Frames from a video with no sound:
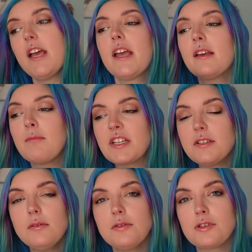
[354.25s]
it makes
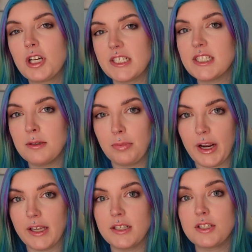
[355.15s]
you lose trust in the
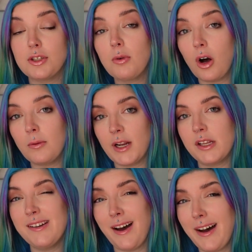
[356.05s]
brand to already
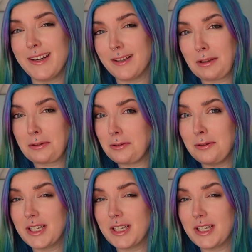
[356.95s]
not include